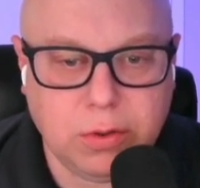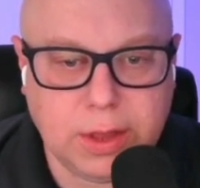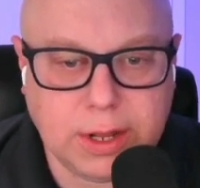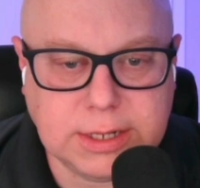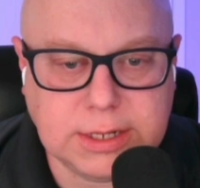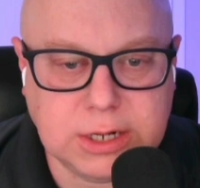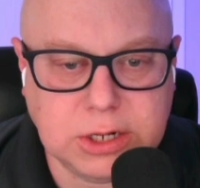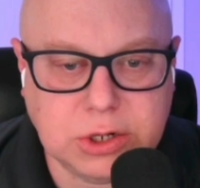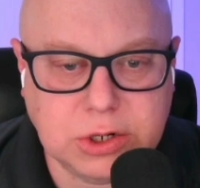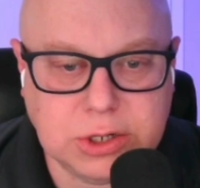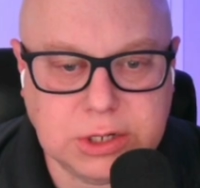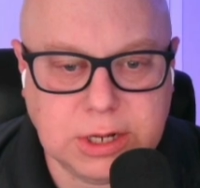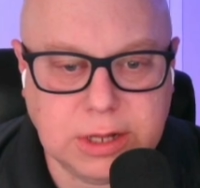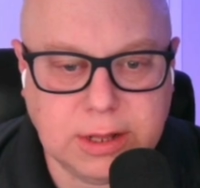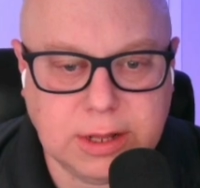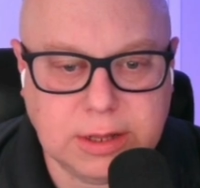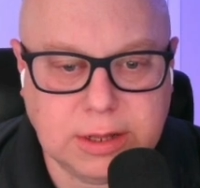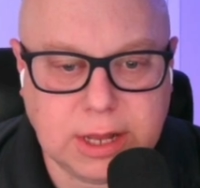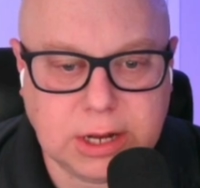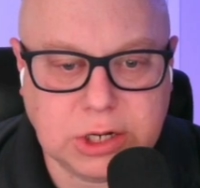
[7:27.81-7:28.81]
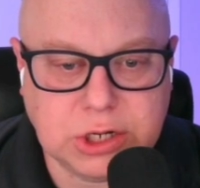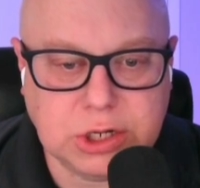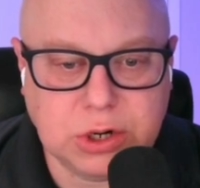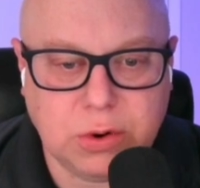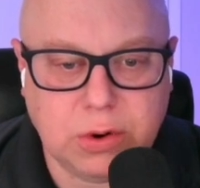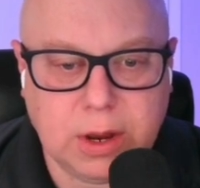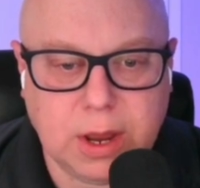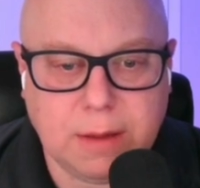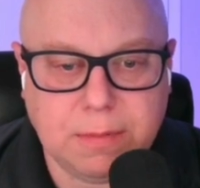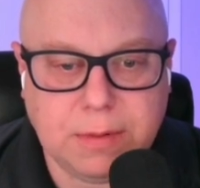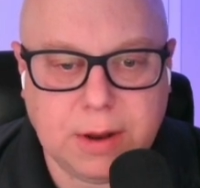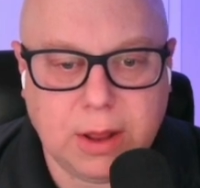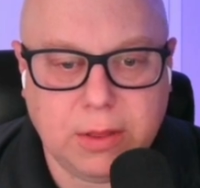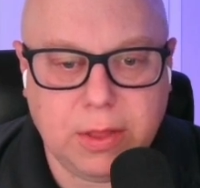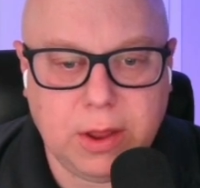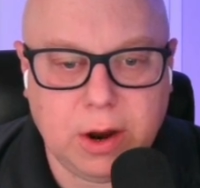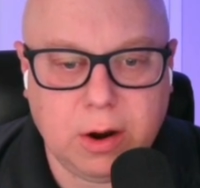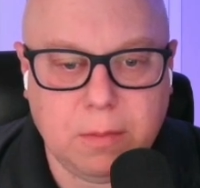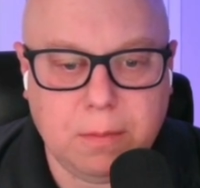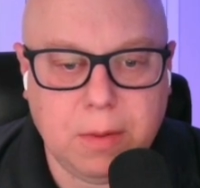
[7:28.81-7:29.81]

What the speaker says: That's interesting that that's showing up down there.